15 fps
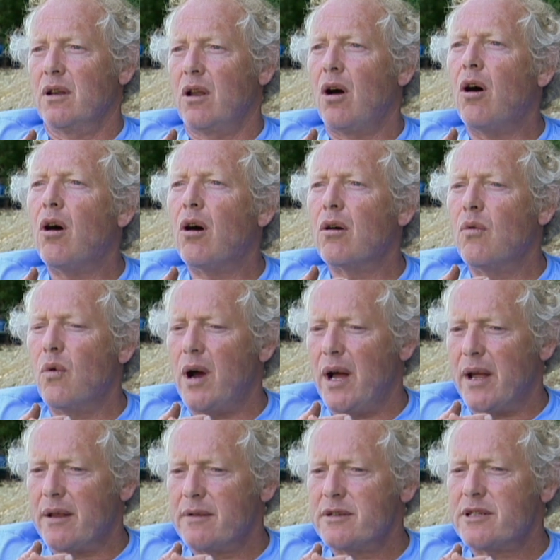long
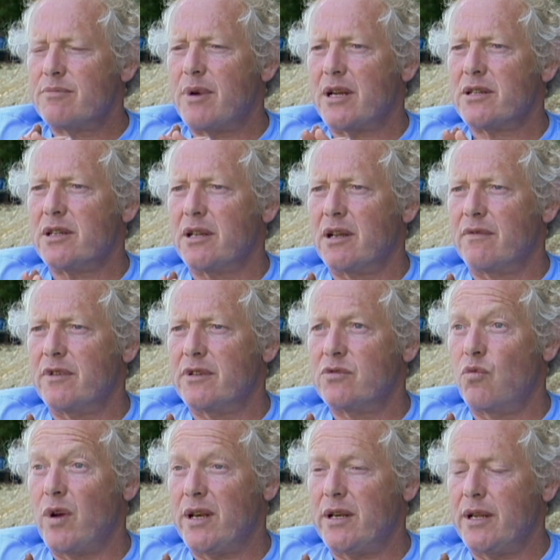way, especially if it's
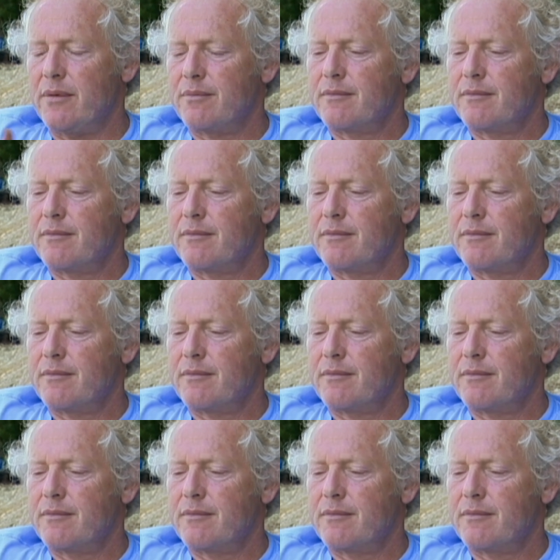windy.